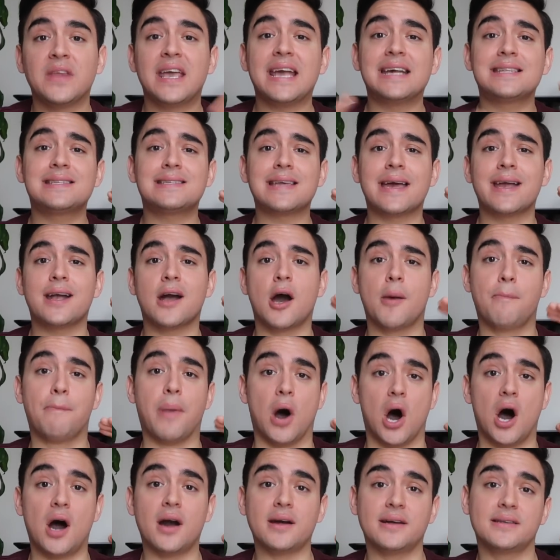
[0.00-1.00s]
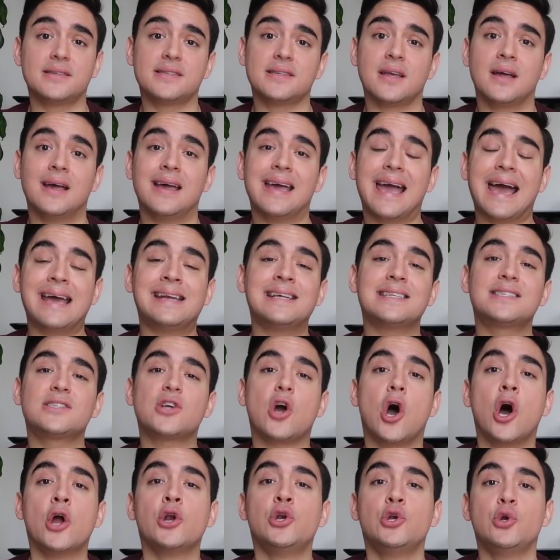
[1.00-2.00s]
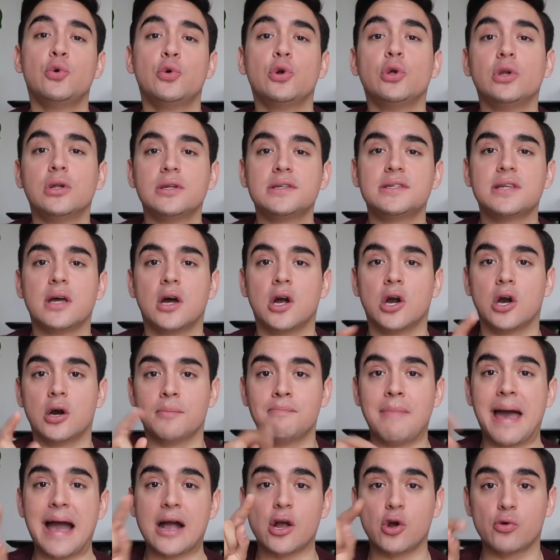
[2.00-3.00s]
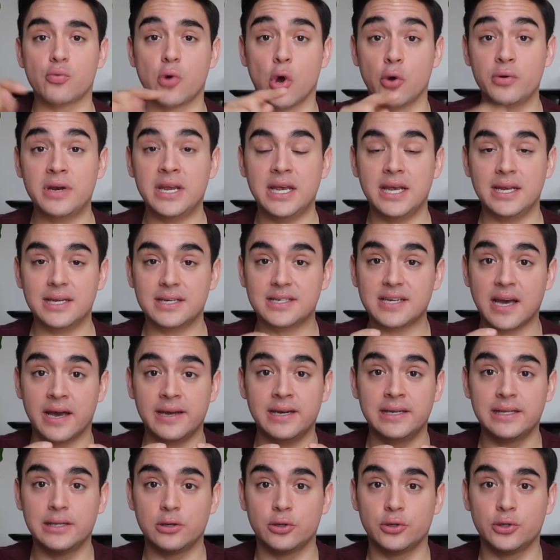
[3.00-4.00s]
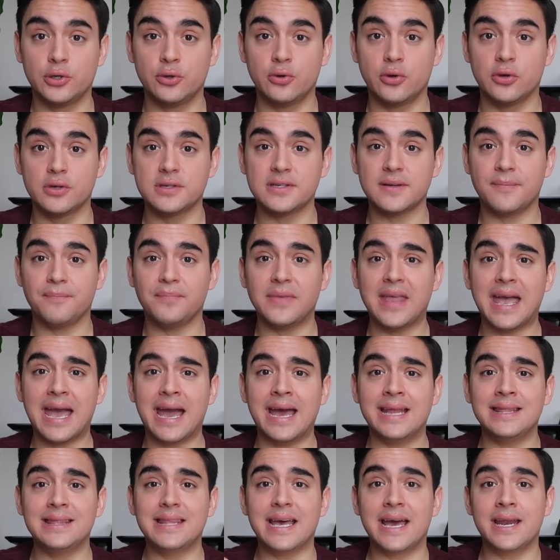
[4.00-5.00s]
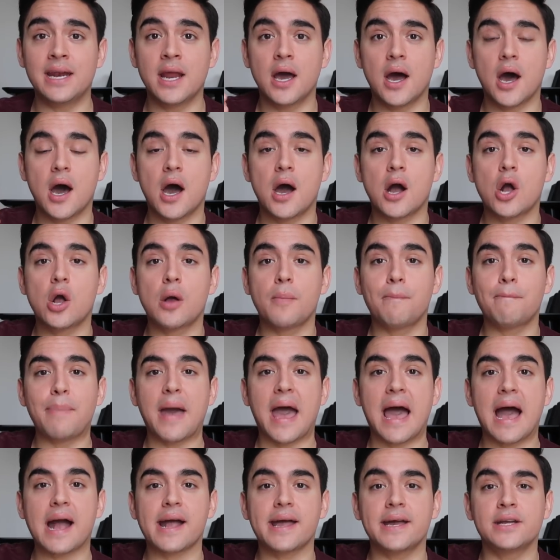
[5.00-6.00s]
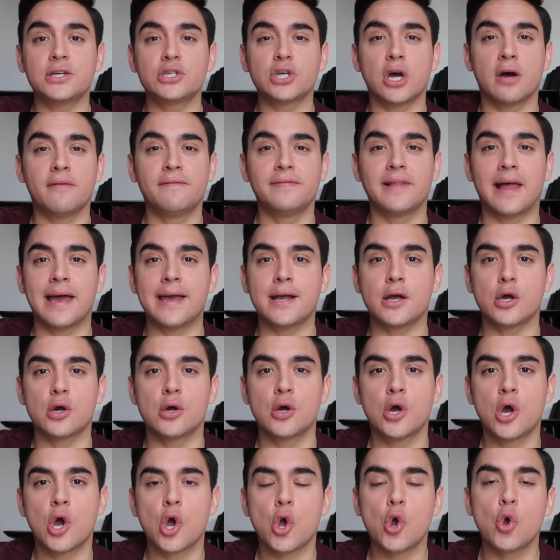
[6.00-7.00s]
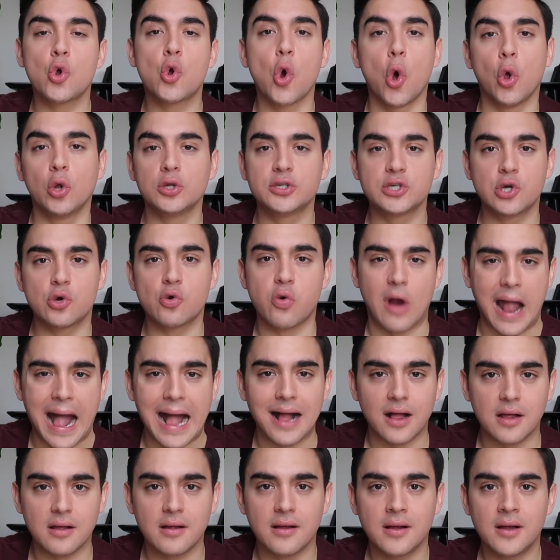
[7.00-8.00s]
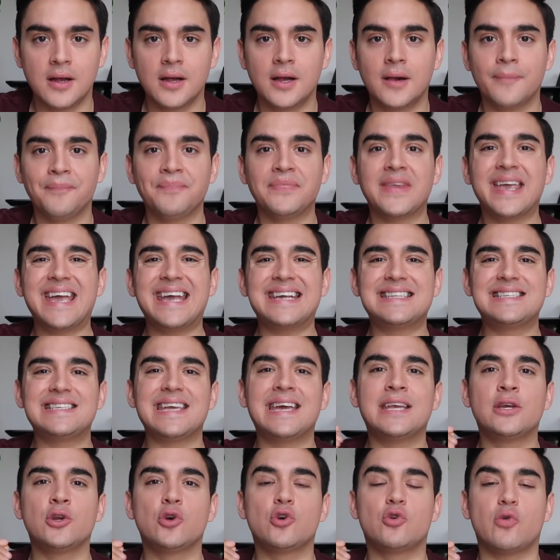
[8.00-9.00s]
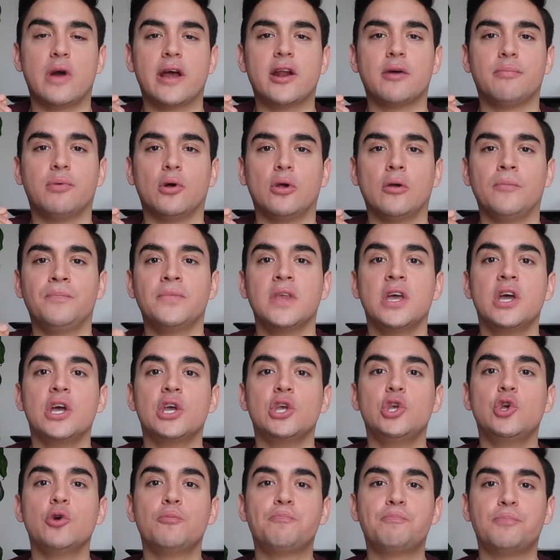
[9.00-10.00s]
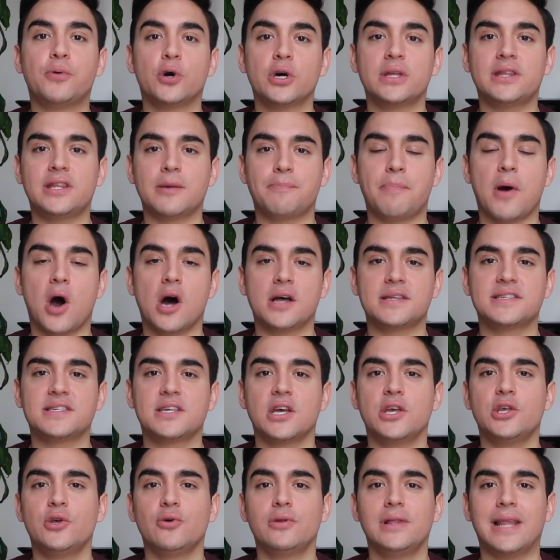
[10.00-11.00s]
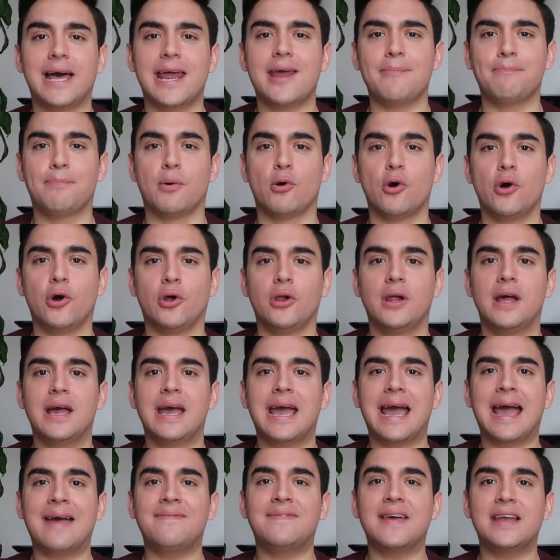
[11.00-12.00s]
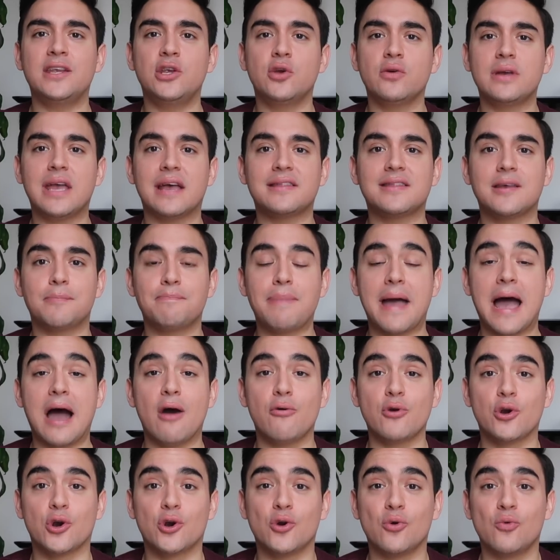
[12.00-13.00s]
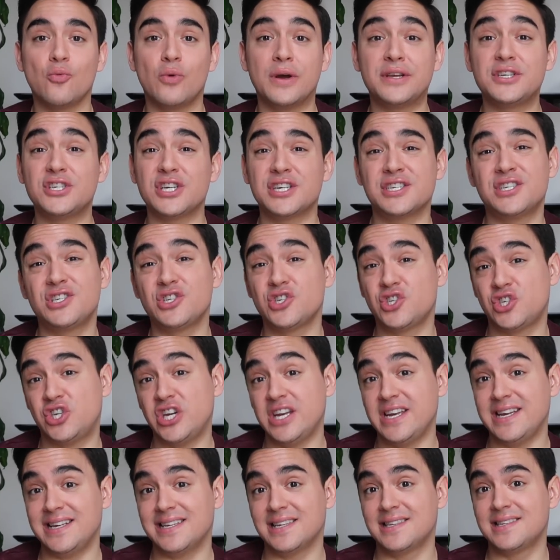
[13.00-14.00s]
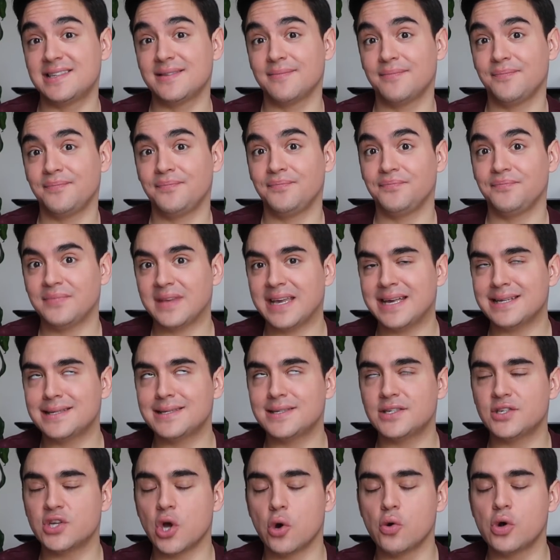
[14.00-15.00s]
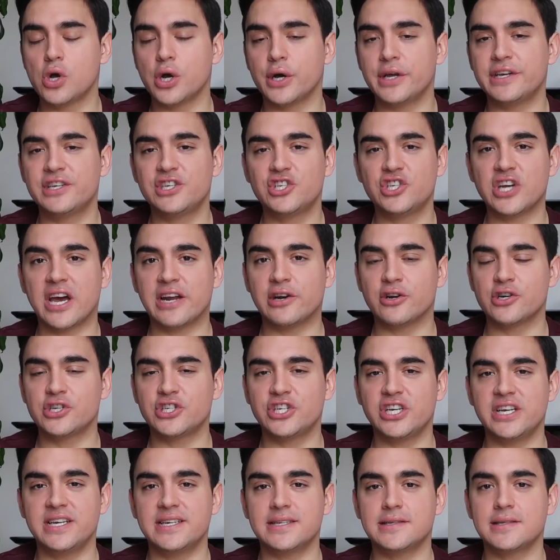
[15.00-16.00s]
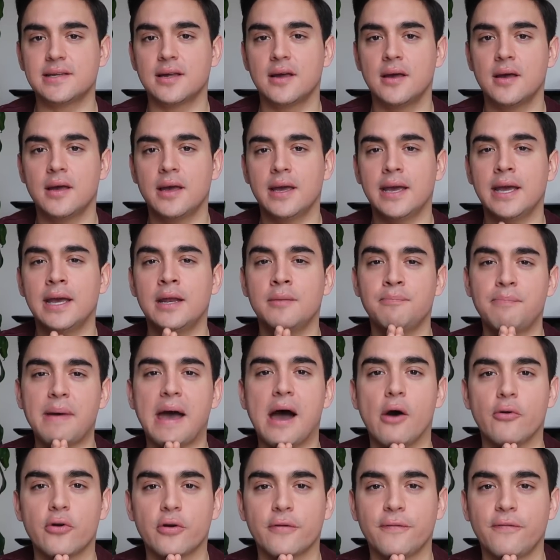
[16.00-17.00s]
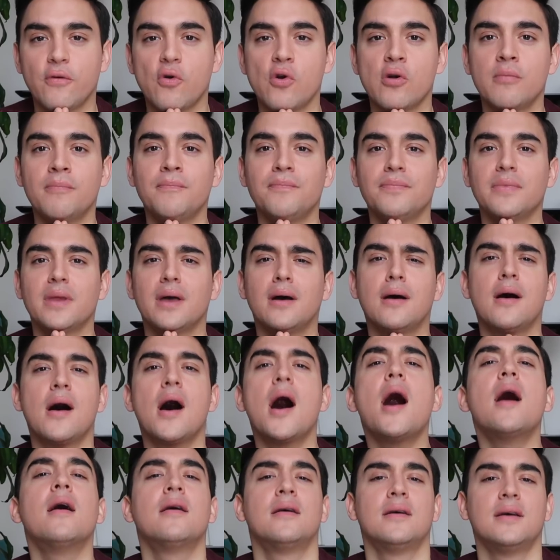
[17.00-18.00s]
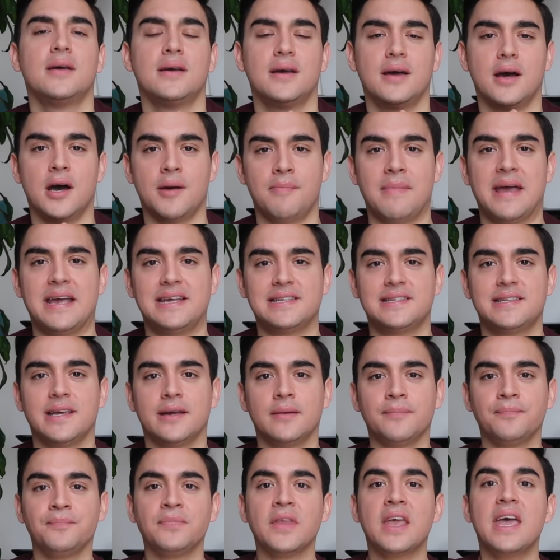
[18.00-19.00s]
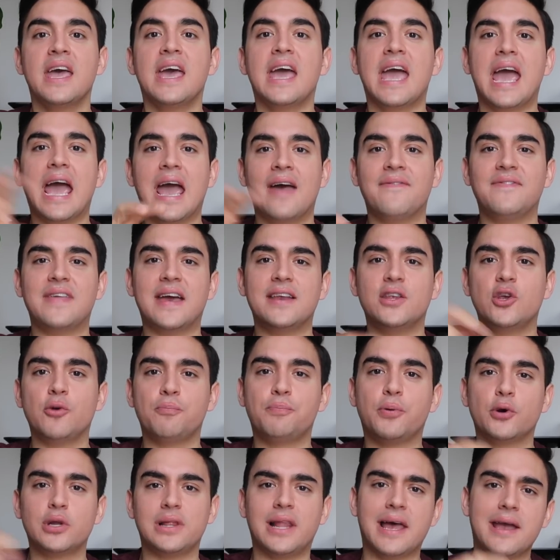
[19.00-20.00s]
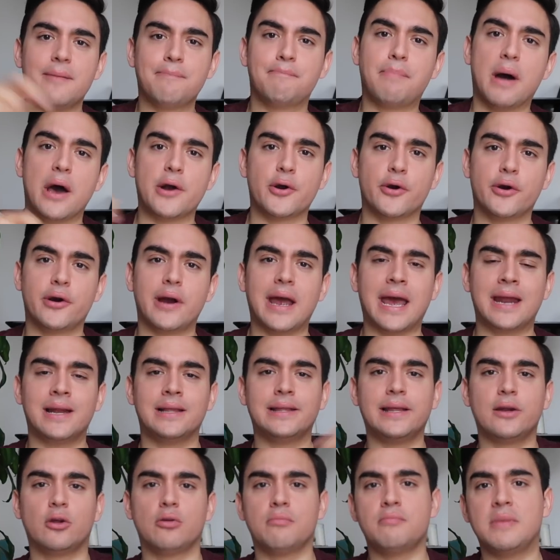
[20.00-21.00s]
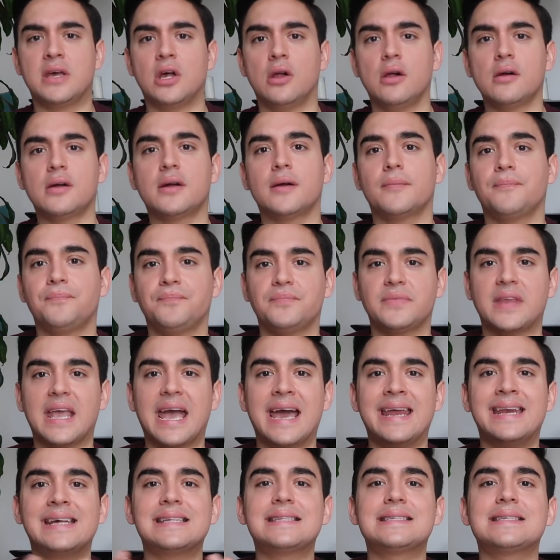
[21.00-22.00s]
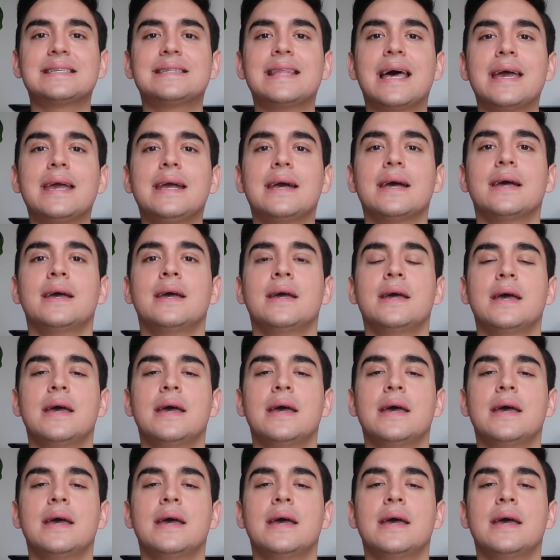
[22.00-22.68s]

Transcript: It's like a box and it's got noodles or macaroni, tiny little noodles, and then a package of like gold crack. It's incredible. You put the pasta, you let it boil, and then you get the powder, which is cheese. It's so good, cheddar cheese in powder form. Ah, amazing and then you put like butter and a little milk, and it's like